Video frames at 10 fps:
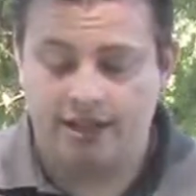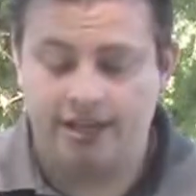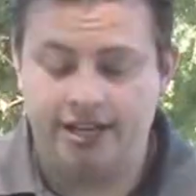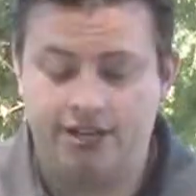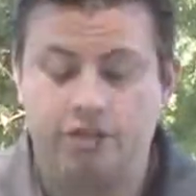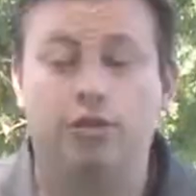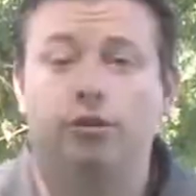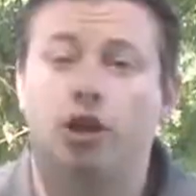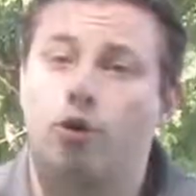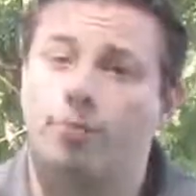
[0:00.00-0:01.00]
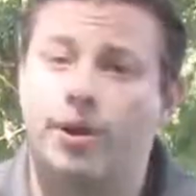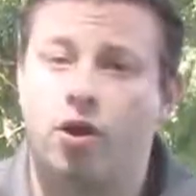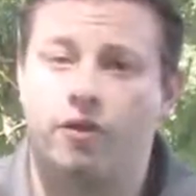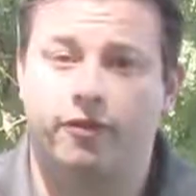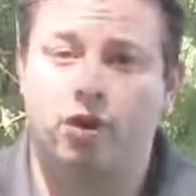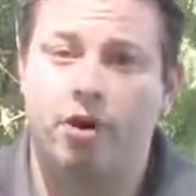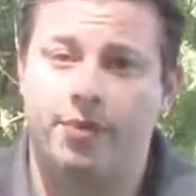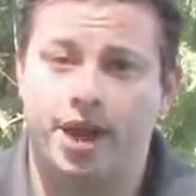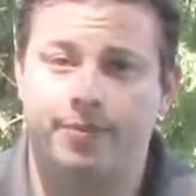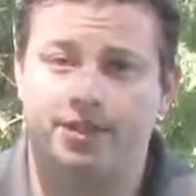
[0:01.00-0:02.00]
leads to lower overall
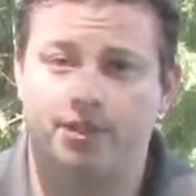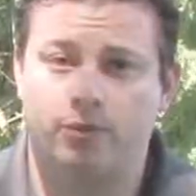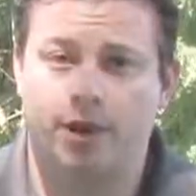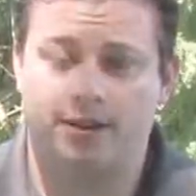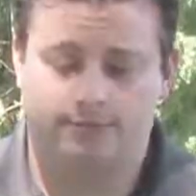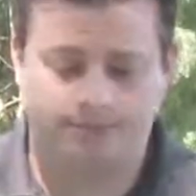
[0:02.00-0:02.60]
payments as well.